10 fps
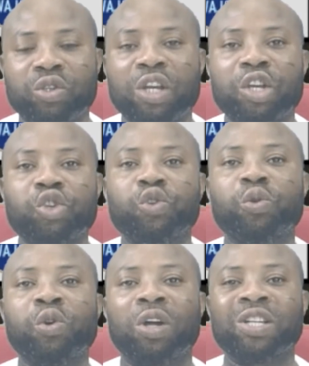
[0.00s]
you do
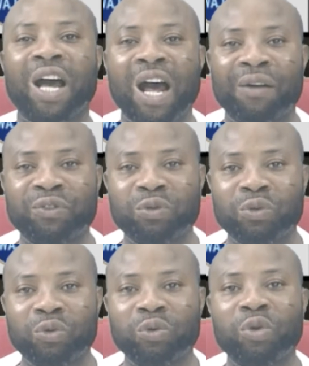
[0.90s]
not have
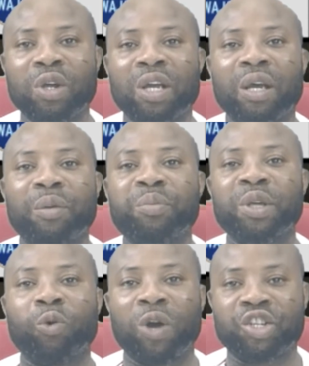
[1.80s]
to be
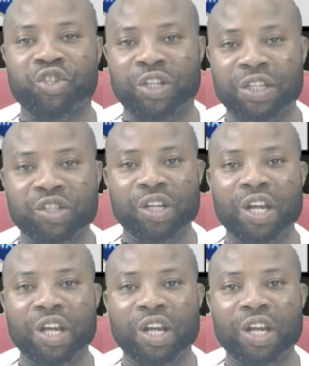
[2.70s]
questioned,